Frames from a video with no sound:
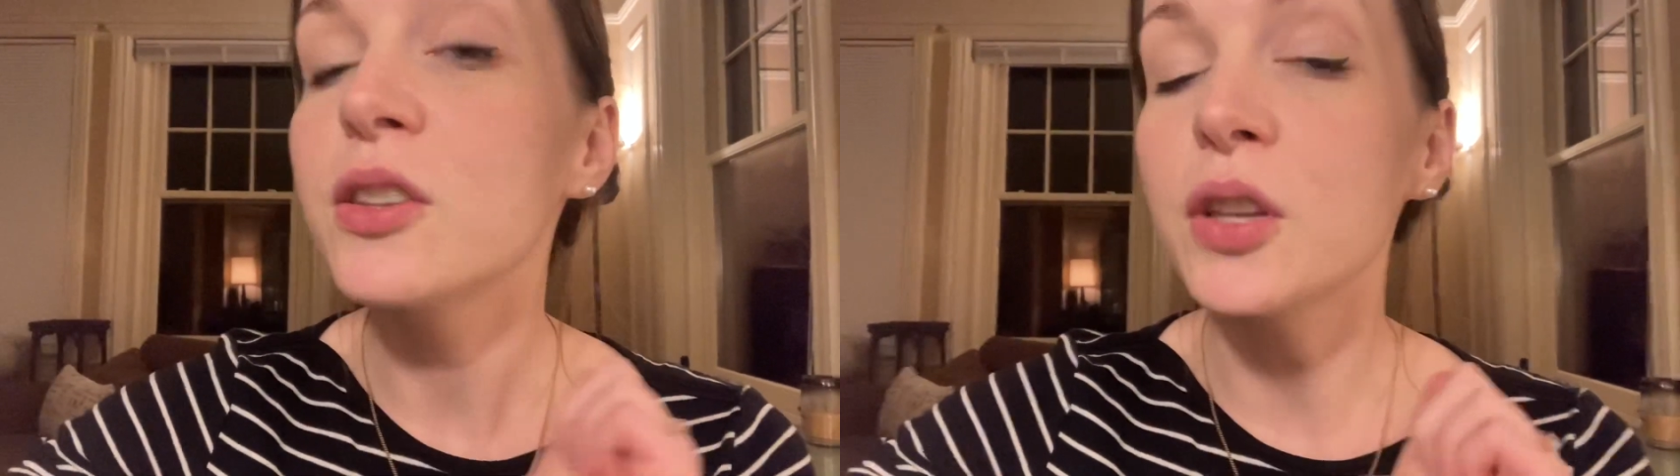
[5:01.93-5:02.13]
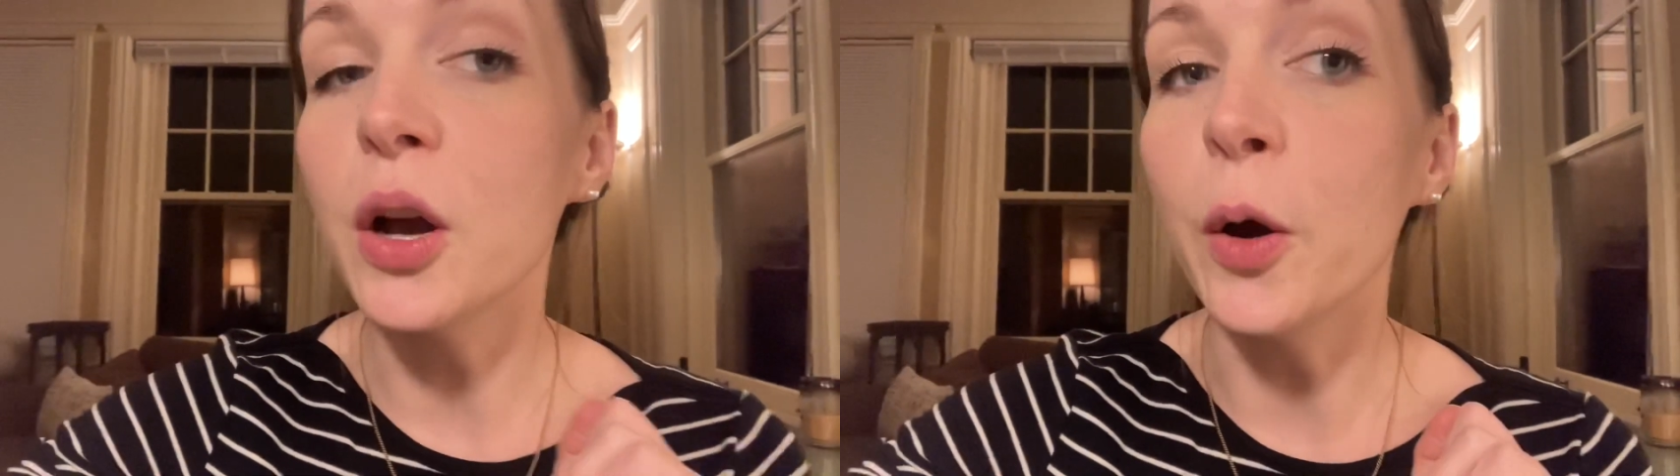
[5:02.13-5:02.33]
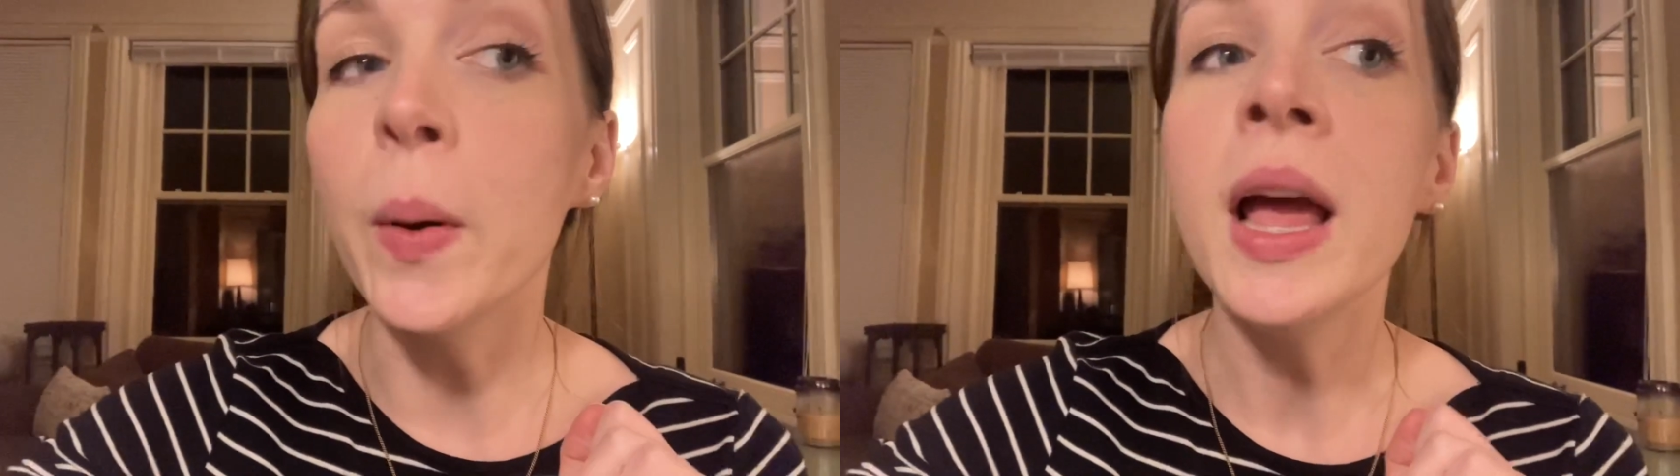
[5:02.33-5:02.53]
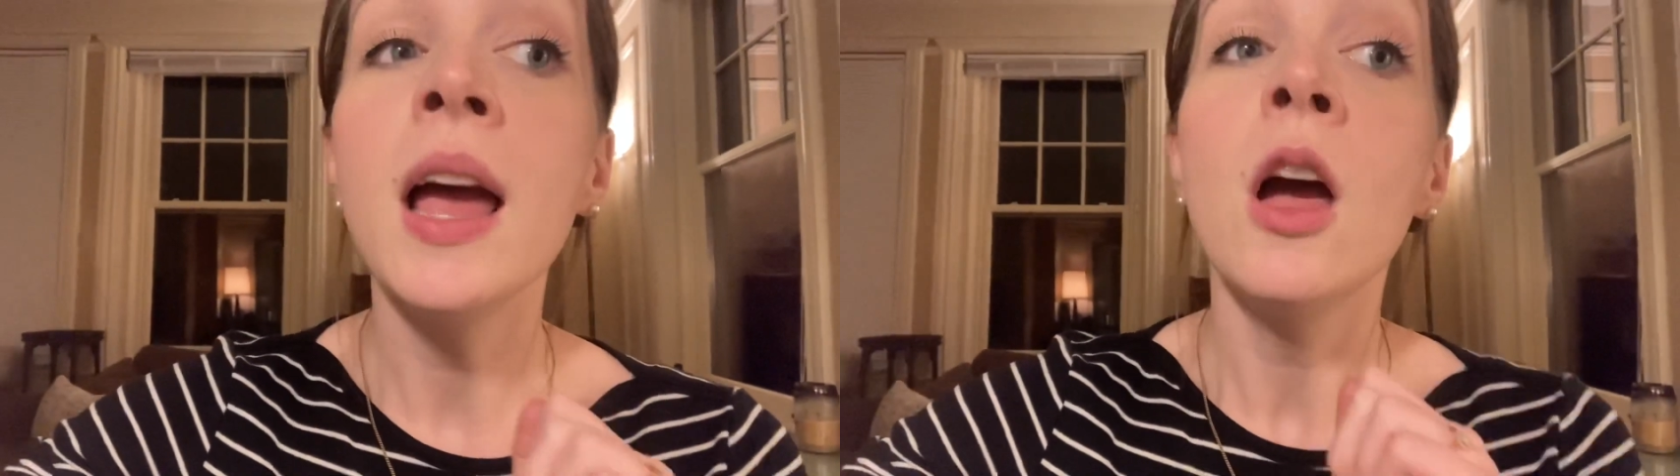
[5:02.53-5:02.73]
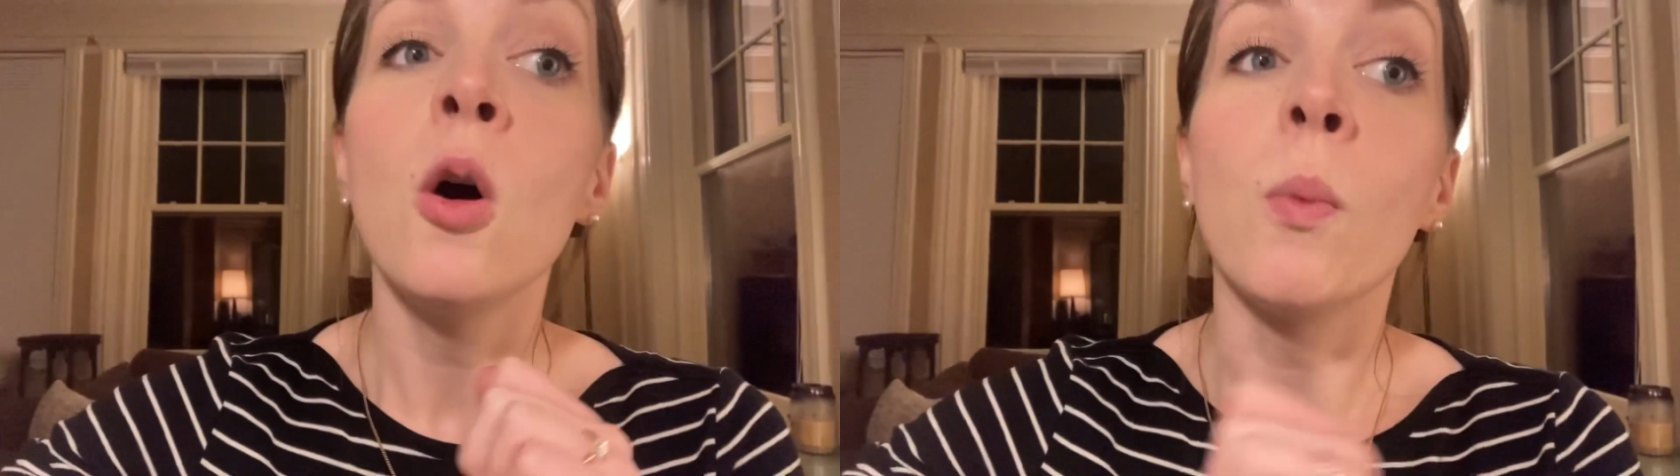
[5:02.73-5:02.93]
So
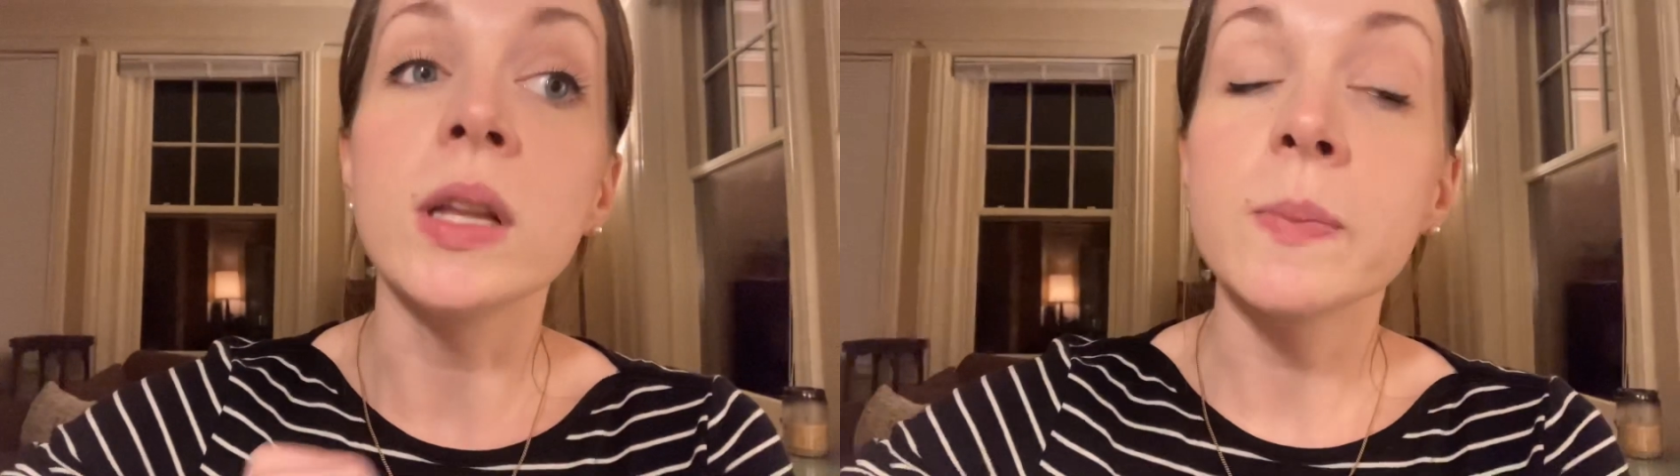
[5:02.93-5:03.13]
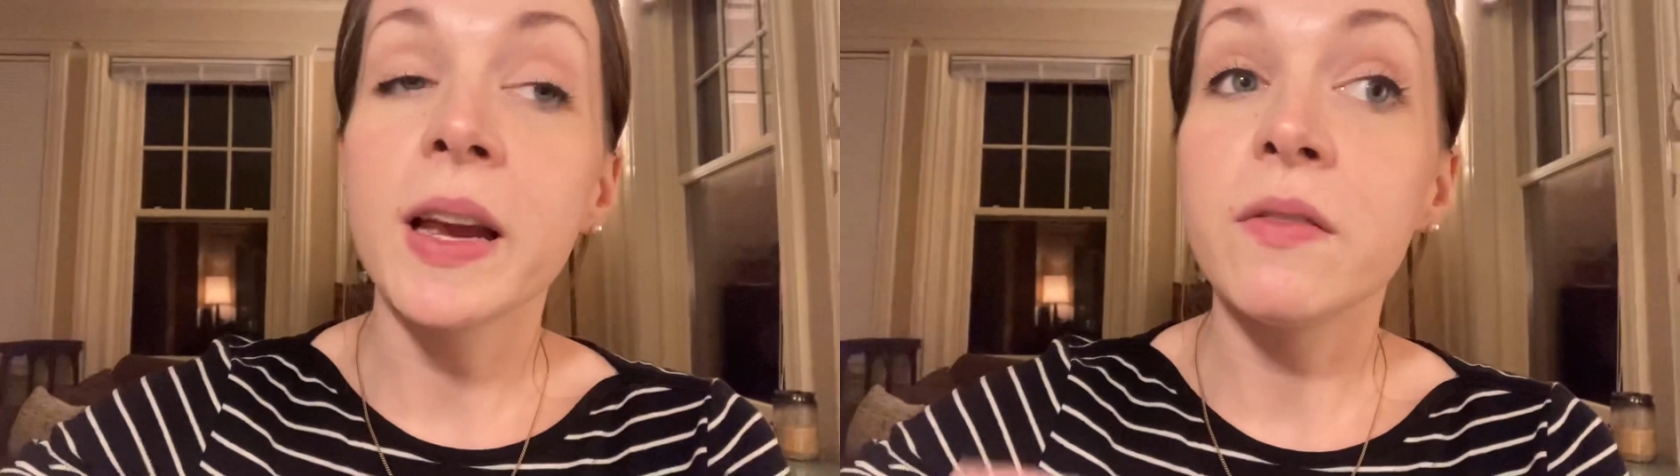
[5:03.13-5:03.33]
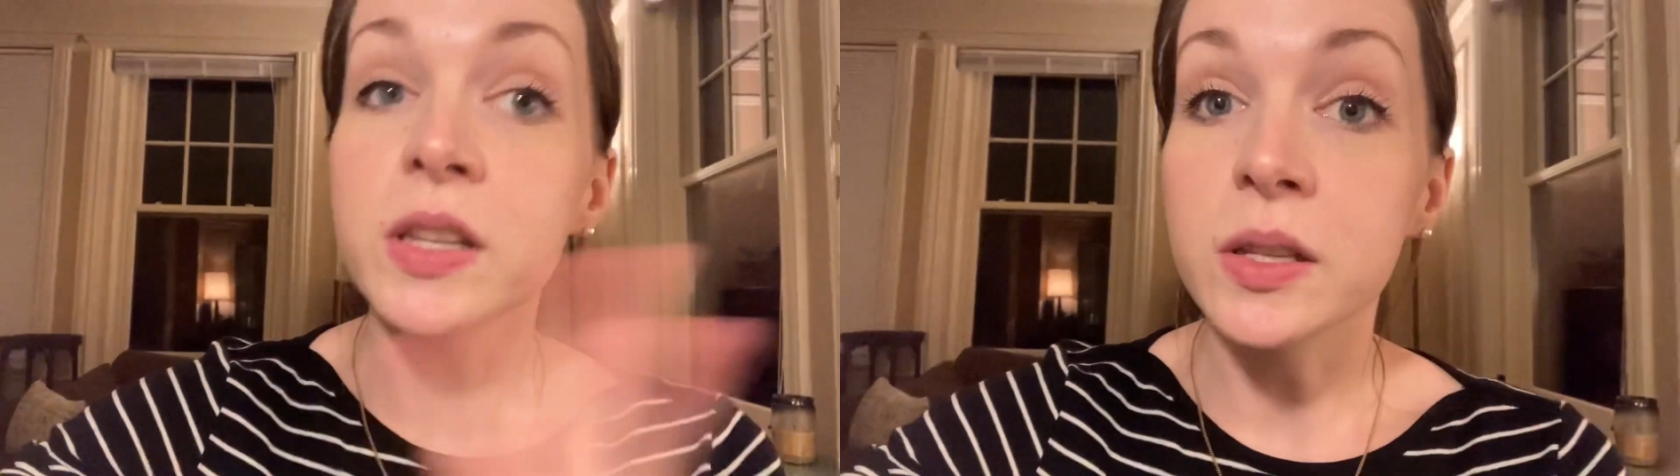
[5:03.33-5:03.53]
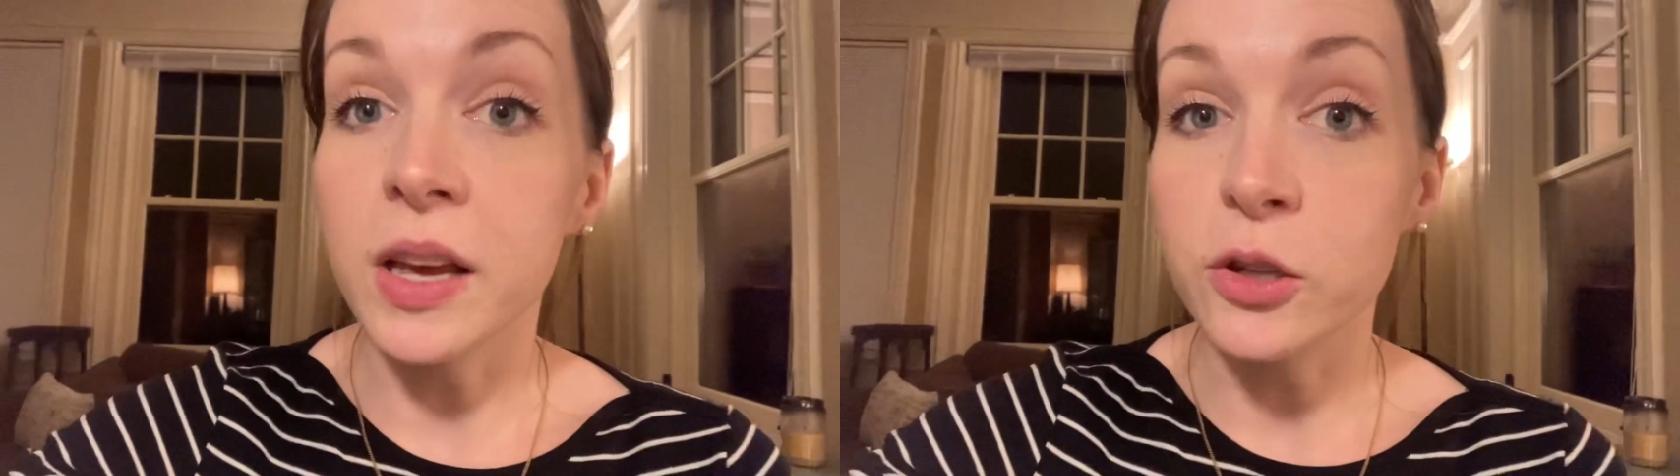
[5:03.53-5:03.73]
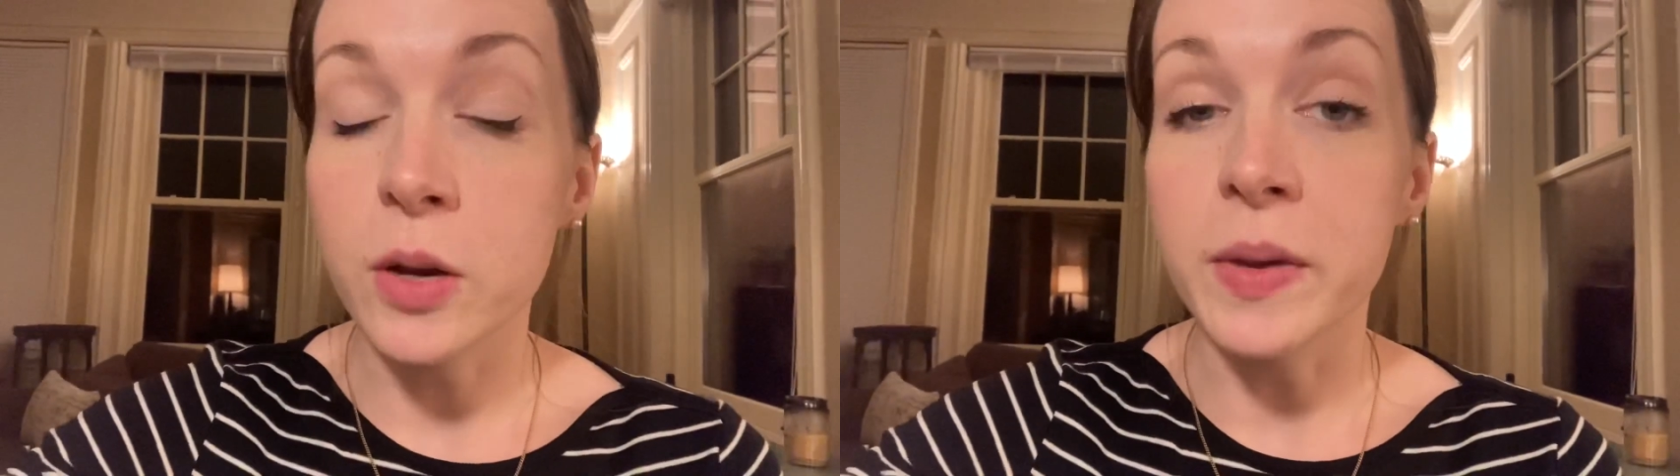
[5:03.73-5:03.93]
once my Invisalign treatment